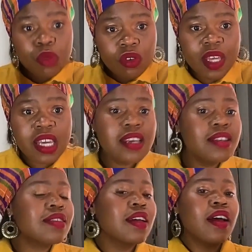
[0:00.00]

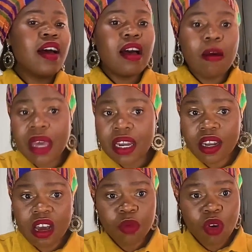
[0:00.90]
movies, and a
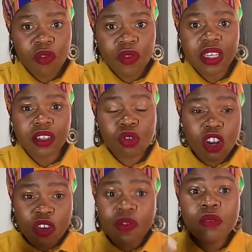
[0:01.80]
number of things. So a
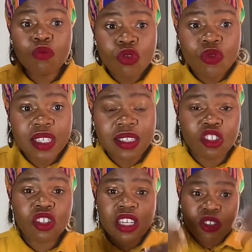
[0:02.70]
lot of them
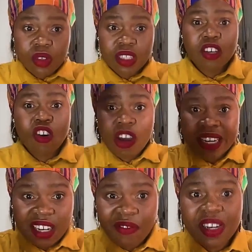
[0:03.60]
you tend to see on
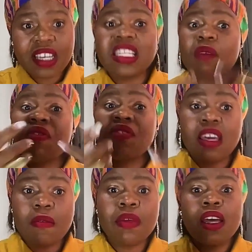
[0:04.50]
Netflix. Some of
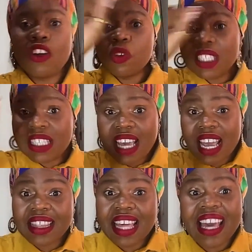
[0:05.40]
them you would see
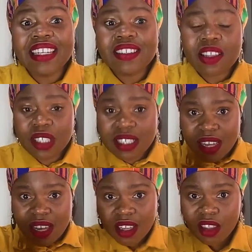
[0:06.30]
at the end, they would
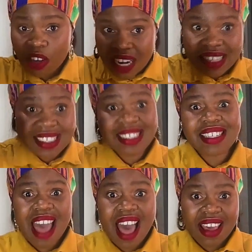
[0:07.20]
say that right
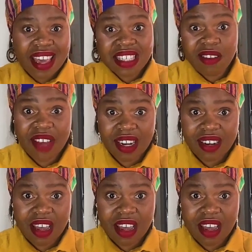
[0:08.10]
DTI as a funder,